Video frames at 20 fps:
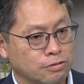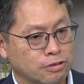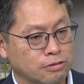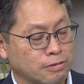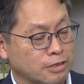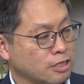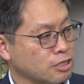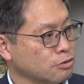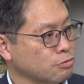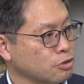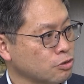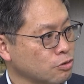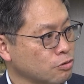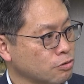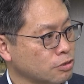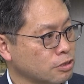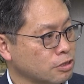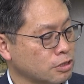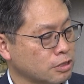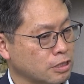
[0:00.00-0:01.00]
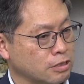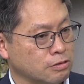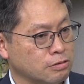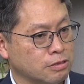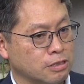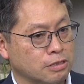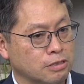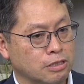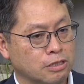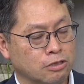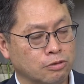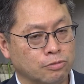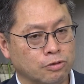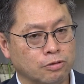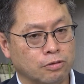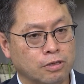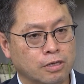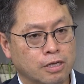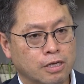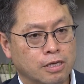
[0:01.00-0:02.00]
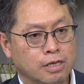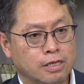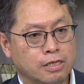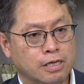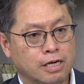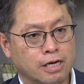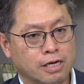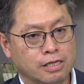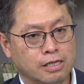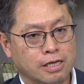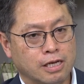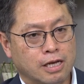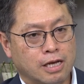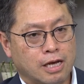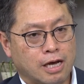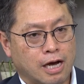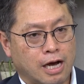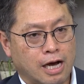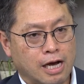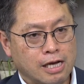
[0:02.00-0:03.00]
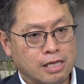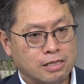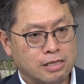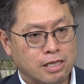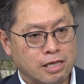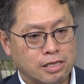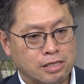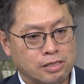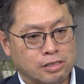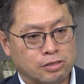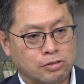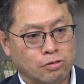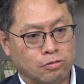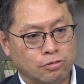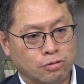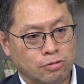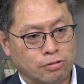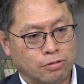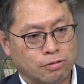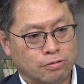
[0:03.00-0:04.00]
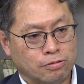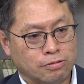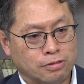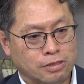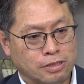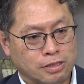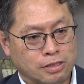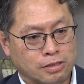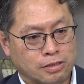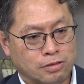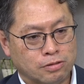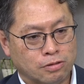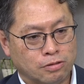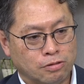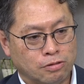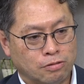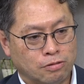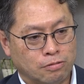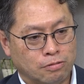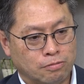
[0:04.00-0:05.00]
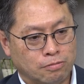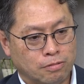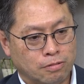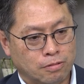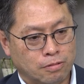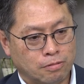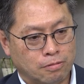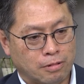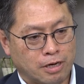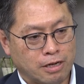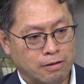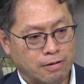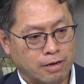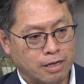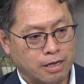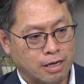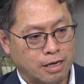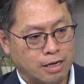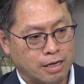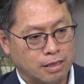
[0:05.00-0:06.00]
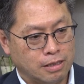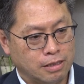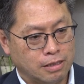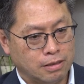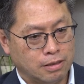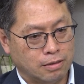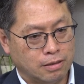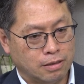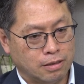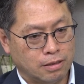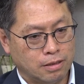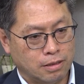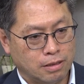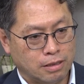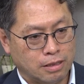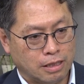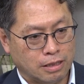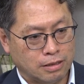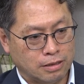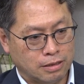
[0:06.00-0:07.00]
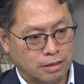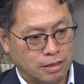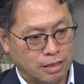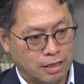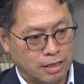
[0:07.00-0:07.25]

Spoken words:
you do research these subjects in recent years. How are we going,